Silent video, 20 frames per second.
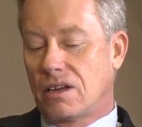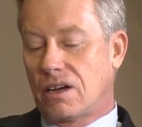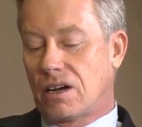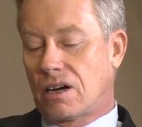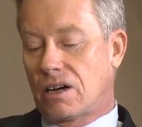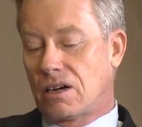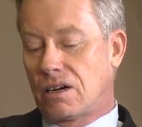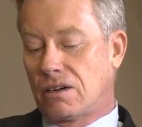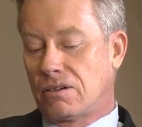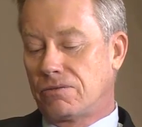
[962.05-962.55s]

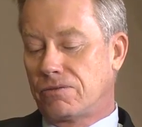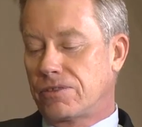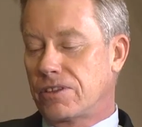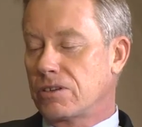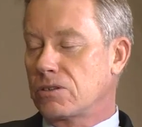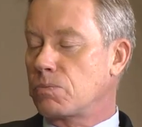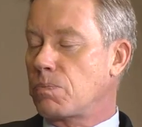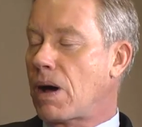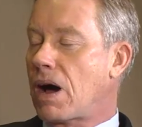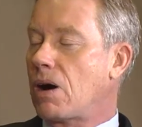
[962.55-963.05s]
of
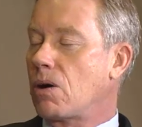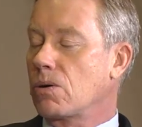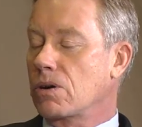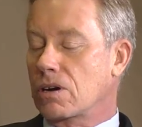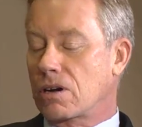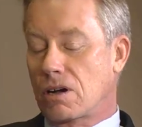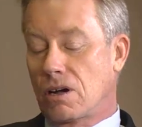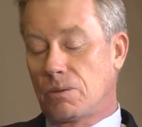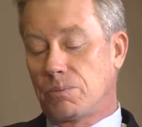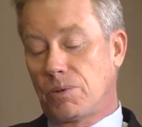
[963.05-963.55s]
this power
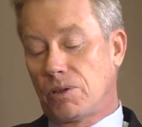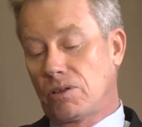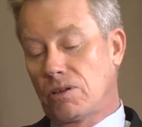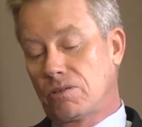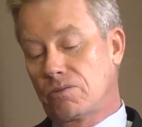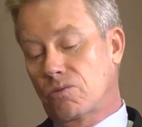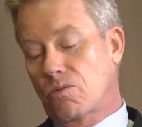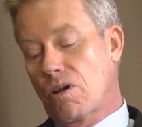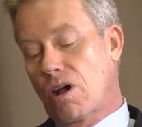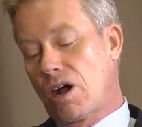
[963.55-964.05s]
couple
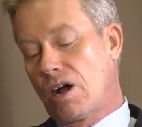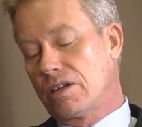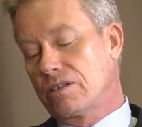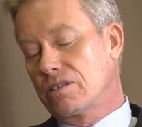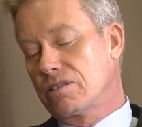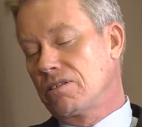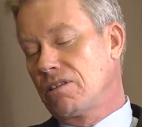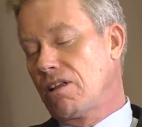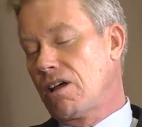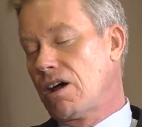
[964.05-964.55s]
of
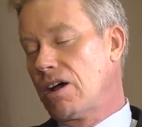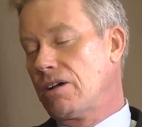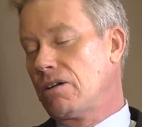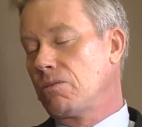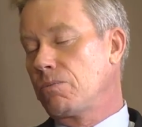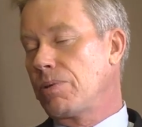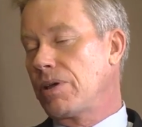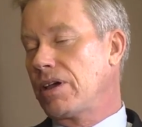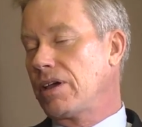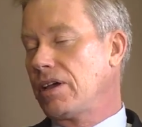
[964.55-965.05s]
Roz and
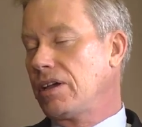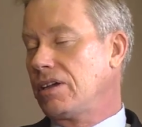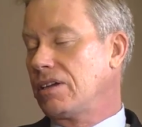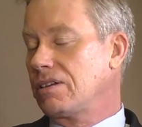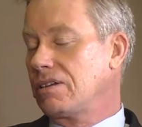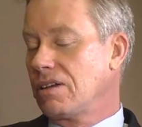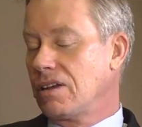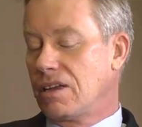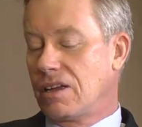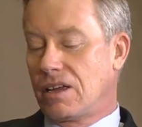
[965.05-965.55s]
Lyle
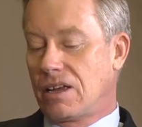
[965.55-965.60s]
Payne.